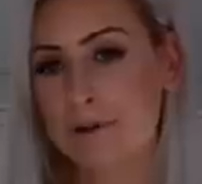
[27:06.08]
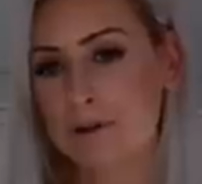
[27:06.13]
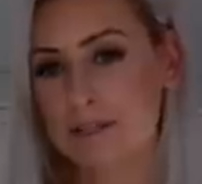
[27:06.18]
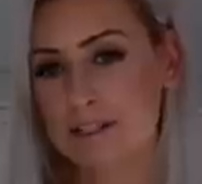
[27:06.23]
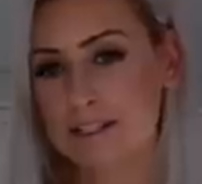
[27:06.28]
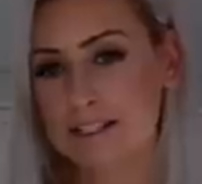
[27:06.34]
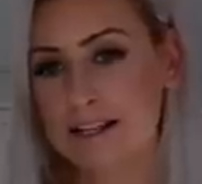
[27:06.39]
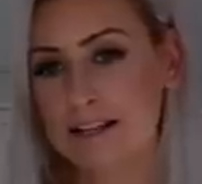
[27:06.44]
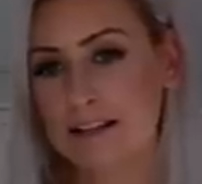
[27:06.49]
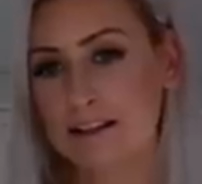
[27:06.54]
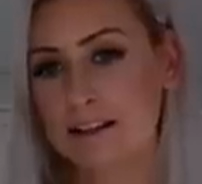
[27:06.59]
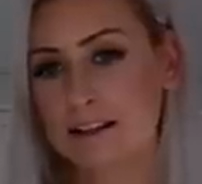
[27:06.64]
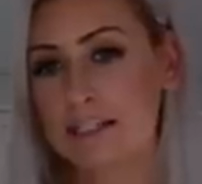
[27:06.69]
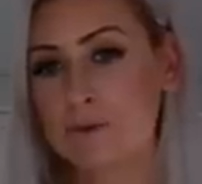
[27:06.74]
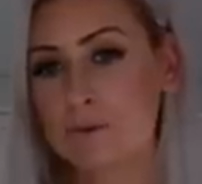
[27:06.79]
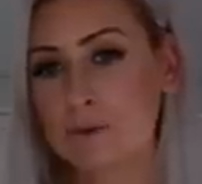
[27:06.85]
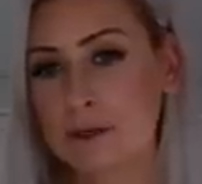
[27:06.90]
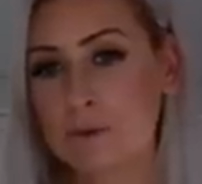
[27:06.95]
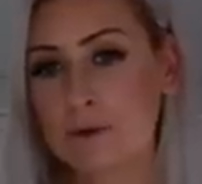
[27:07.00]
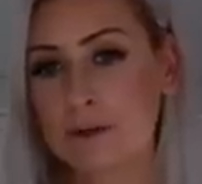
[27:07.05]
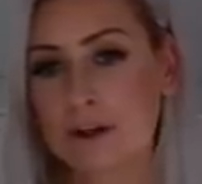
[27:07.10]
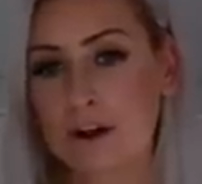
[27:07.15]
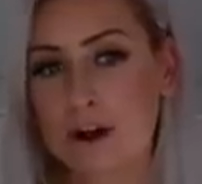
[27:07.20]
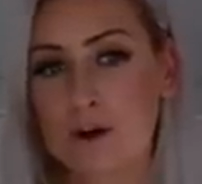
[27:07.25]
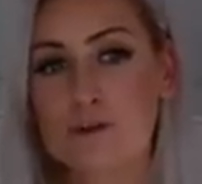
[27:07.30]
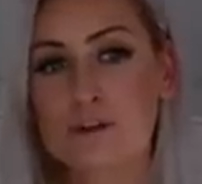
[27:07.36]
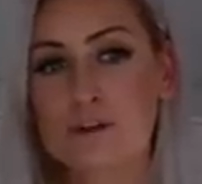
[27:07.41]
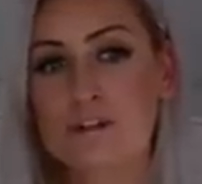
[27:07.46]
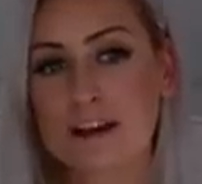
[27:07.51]
personality we want to
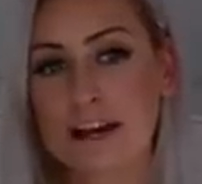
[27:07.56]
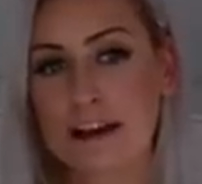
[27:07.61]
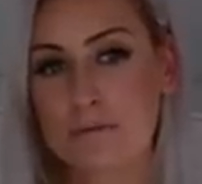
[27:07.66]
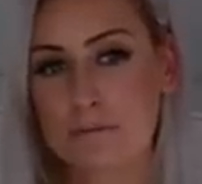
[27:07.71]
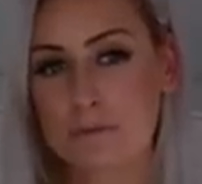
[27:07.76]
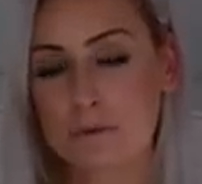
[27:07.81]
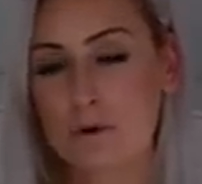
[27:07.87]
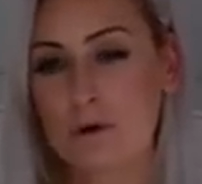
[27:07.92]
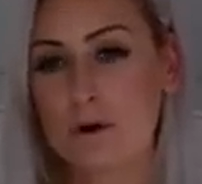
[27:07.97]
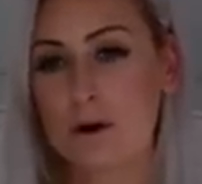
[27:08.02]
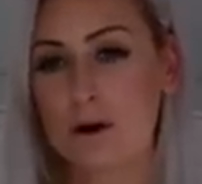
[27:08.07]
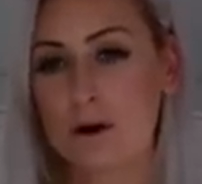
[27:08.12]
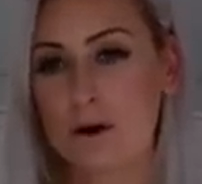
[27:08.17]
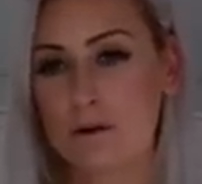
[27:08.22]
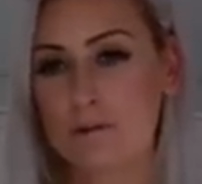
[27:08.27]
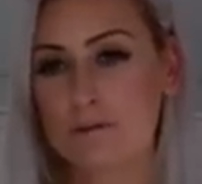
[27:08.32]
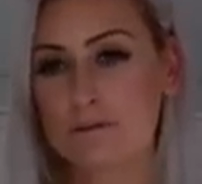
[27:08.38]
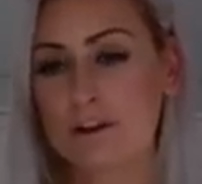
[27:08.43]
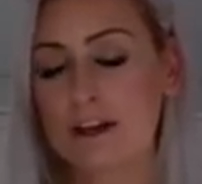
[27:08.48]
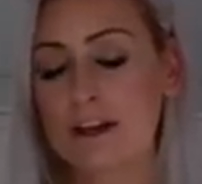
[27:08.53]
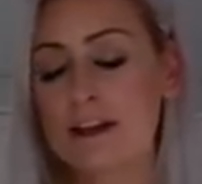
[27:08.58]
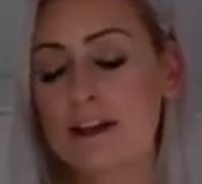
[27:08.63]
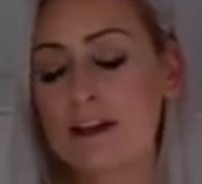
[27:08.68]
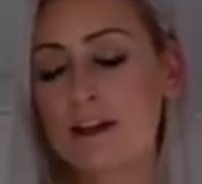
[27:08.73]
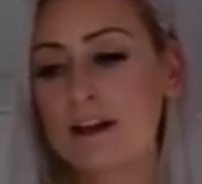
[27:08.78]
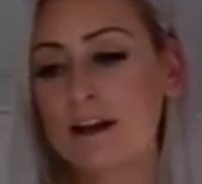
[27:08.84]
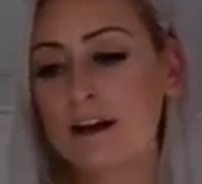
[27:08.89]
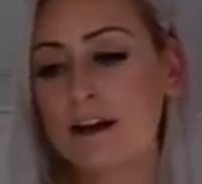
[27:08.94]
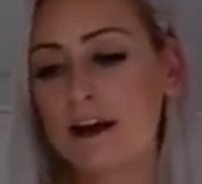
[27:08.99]
cultivate more of.
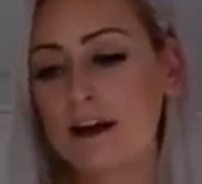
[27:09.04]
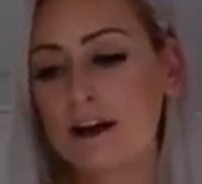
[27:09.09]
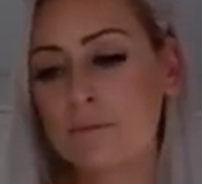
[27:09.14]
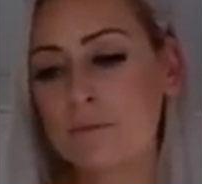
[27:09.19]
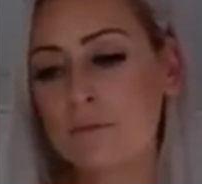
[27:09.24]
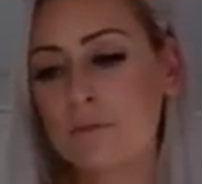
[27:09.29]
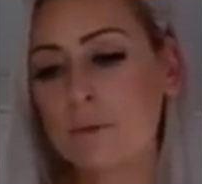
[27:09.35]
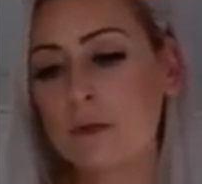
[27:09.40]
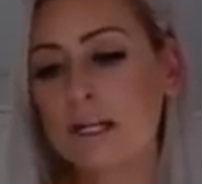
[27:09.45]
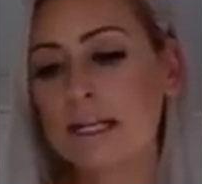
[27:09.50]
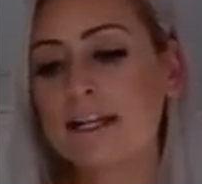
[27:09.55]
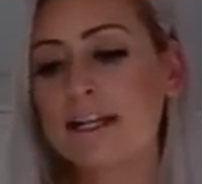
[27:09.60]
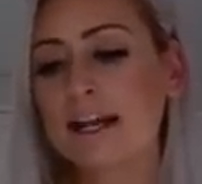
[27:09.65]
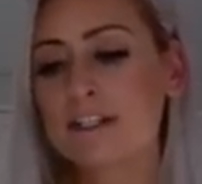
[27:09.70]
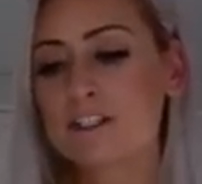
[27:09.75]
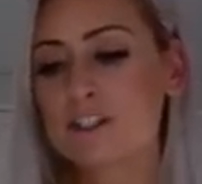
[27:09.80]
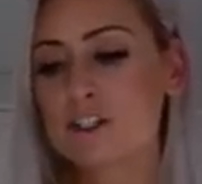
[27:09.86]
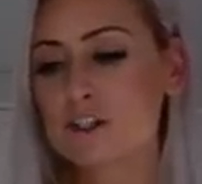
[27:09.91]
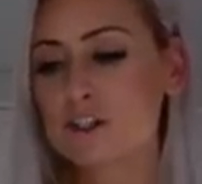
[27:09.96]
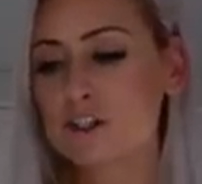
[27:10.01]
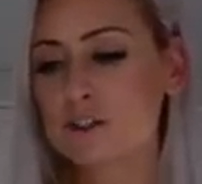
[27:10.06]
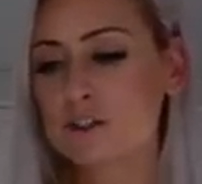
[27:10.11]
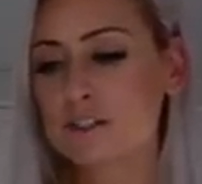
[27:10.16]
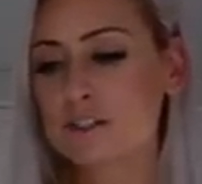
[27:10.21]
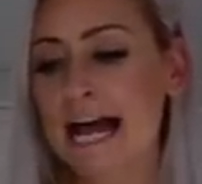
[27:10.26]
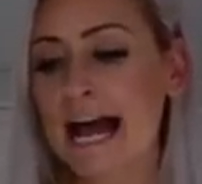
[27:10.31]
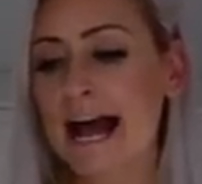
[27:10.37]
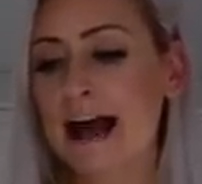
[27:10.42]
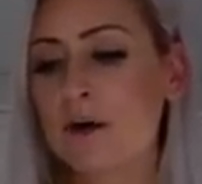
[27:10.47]
We get to
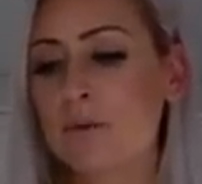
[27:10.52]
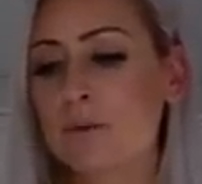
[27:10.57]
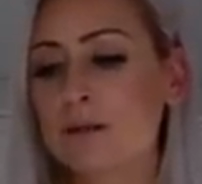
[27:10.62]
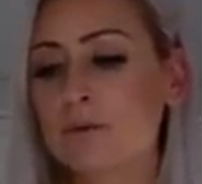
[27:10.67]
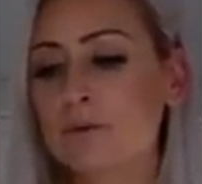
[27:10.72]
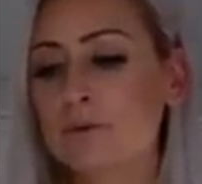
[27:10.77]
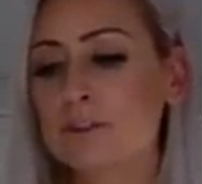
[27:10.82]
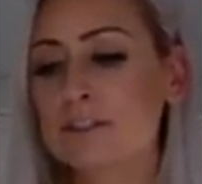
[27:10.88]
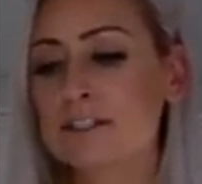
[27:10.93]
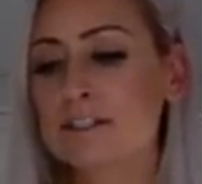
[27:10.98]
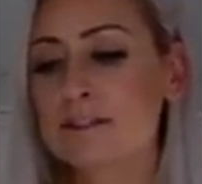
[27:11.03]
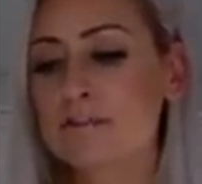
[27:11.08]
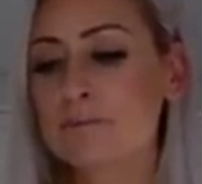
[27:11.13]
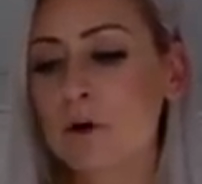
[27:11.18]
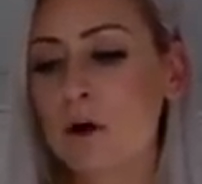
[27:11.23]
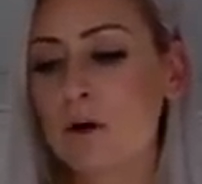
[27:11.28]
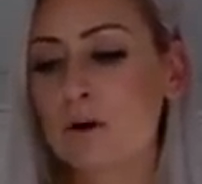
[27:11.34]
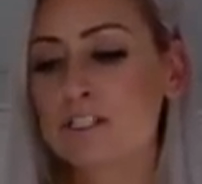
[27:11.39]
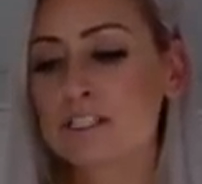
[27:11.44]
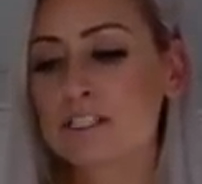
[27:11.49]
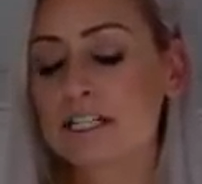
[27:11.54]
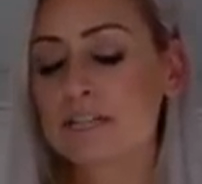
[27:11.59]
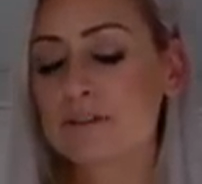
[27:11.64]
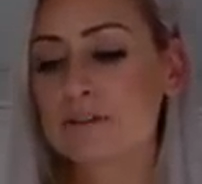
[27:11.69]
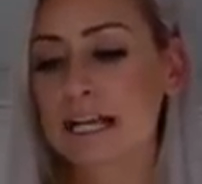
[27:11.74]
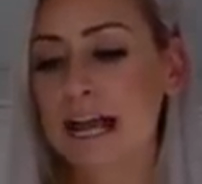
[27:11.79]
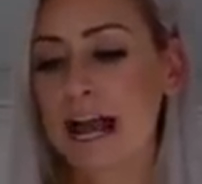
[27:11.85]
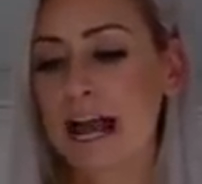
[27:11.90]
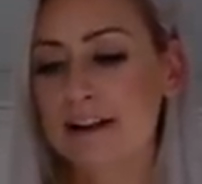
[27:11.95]
choose how we respond and
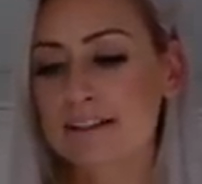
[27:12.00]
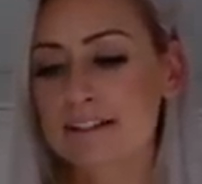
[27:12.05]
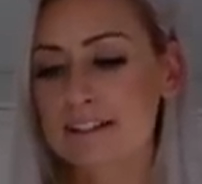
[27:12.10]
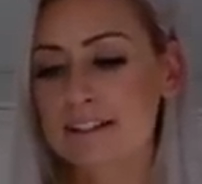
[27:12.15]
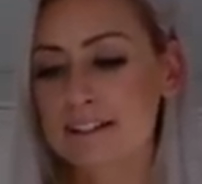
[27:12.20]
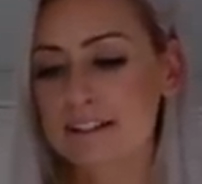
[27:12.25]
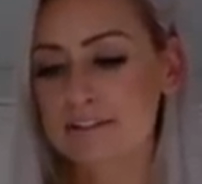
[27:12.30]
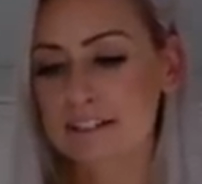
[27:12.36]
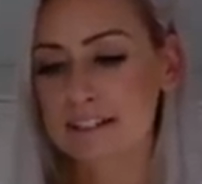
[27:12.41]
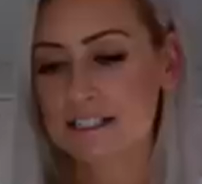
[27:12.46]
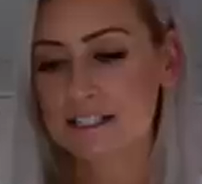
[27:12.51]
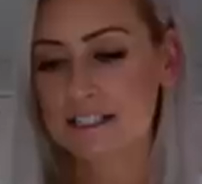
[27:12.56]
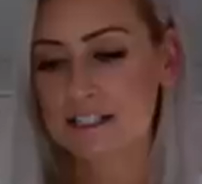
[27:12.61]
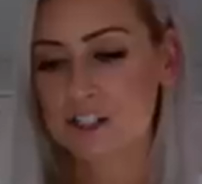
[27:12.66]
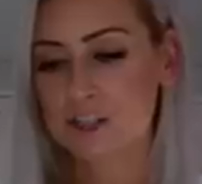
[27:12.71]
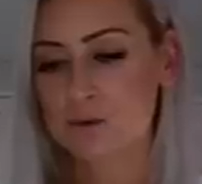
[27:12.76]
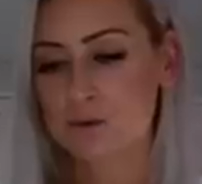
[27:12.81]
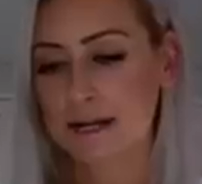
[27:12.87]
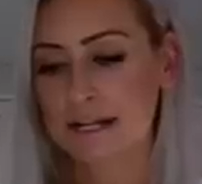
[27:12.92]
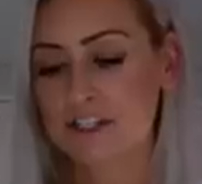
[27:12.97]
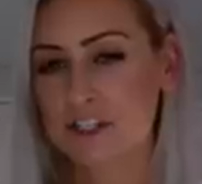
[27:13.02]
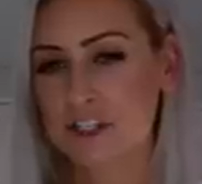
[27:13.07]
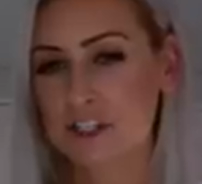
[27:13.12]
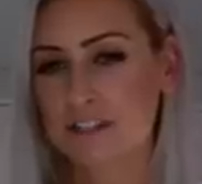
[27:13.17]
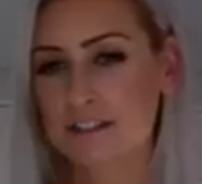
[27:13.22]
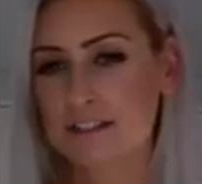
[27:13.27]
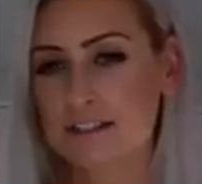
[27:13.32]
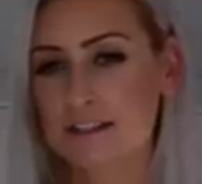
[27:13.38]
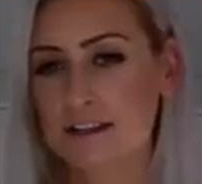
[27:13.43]
react to different
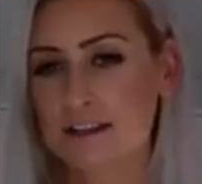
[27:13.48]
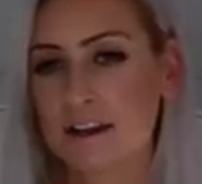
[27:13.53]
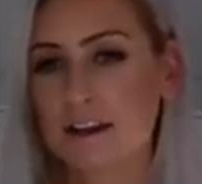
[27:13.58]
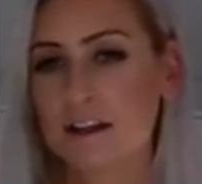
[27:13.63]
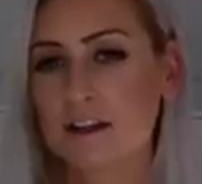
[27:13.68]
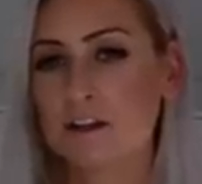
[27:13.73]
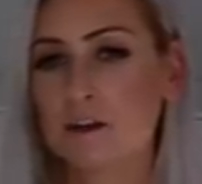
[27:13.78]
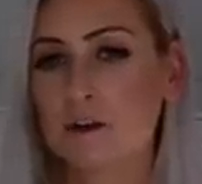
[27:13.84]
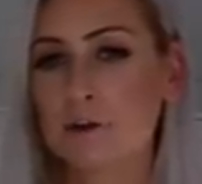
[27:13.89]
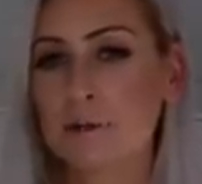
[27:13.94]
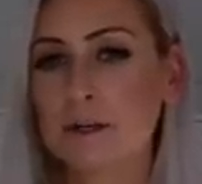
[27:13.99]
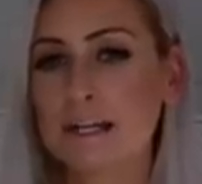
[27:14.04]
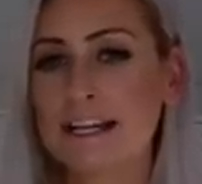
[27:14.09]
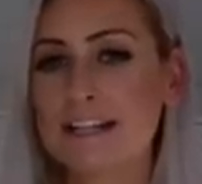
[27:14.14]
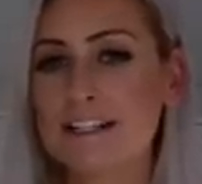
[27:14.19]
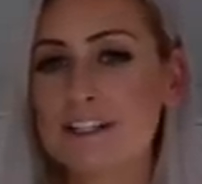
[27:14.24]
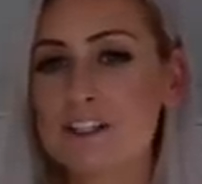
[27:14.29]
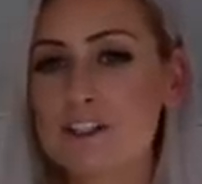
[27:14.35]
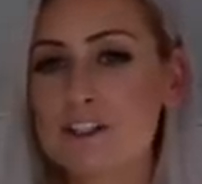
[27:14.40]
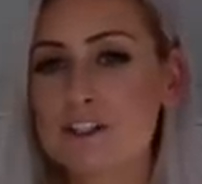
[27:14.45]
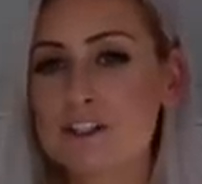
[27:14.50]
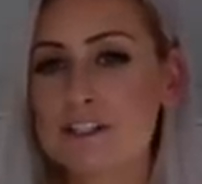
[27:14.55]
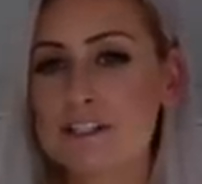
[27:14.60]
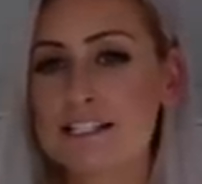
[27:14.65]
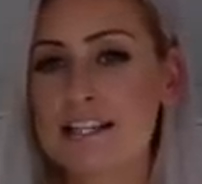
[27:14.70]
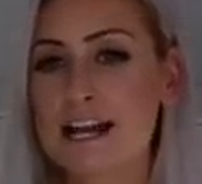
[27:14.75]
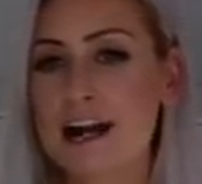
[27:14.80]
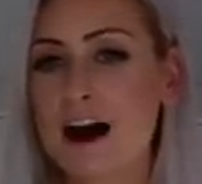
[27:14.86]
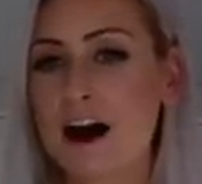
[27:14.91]
situations. You know, we get to choose
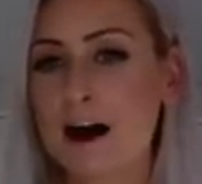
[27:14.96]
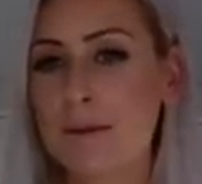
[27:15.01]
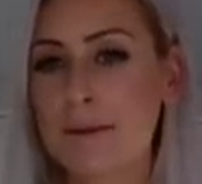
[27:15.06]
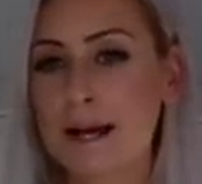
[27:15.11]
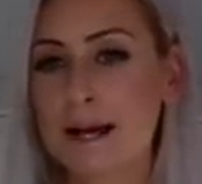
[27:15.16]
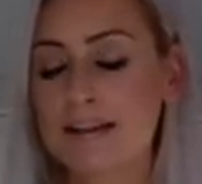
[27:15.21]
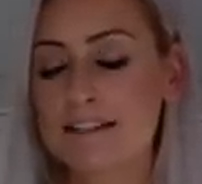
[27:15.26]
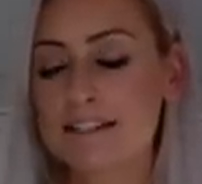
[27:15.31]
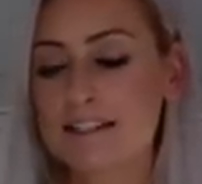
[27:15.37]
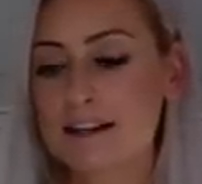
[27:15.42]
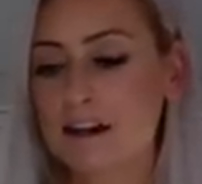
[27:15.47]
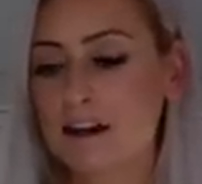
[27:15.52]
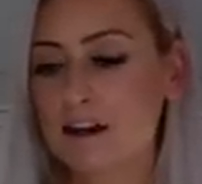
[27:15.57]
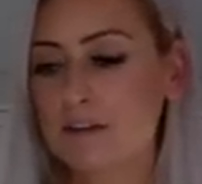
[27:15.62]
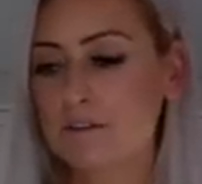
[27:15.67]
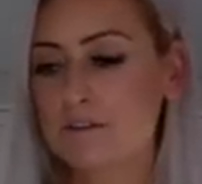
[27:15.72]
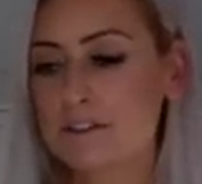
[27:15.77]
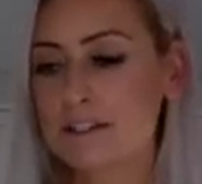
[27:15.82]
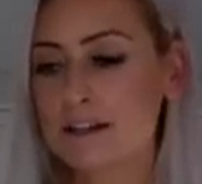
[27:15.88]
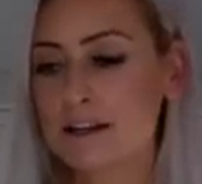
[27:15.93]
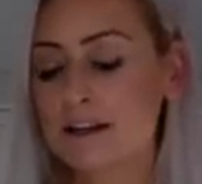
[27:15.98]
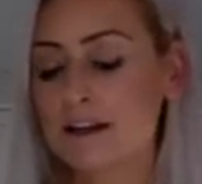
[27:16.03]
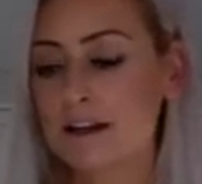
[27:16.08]
to arm ourselves